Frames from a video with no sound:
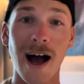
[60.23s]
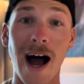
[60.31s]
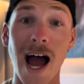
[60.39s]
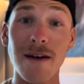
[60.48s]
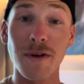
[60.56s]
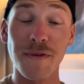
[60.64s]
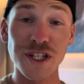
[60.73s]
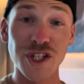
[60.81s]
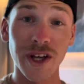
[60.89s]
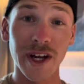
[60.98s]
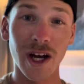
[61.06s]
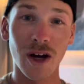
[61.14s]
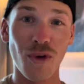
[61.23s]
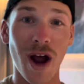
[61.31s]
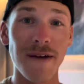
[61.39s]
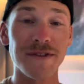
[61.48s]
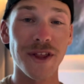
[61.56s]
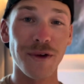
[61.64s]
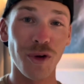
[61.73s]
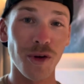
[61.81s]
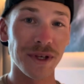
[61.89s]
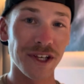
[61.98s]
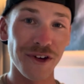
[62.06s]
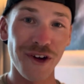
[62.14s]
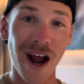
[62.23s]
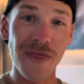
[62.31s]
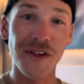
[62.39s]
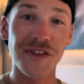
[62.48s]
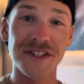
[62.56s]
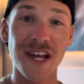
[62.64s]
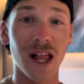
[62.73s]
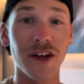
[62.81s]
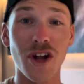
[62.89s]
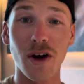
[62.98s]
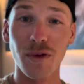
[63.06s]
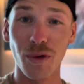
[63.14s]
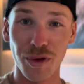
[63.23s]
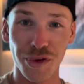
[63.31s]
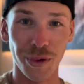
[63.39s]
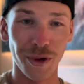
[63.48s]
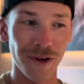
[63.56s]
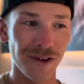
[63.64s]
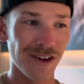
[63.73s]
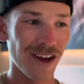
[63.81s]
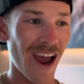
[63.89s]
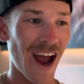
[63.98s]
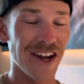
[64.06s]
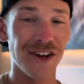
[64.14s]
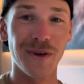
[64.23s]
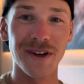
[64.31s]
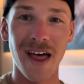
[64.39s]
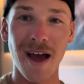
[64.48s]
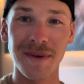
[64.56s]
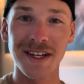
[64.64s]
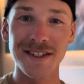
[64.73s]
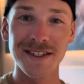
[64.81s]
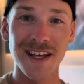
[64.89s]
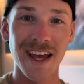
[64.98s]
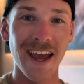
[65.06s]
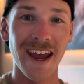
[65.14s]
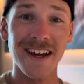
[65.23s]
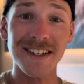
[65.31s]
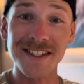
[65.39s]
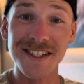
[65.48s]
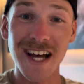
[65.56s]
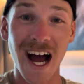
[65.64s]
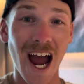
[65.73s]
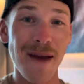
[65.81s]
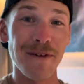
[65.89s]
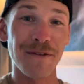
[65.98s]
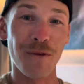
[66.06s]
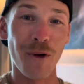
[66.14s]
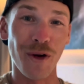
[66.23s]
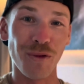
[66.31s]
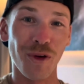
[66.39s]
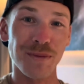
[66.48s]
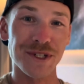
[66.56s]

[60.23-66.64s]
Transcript: I have officially arrived to the room here at the Stella Nova Resort, and you know what that means? It is time for a room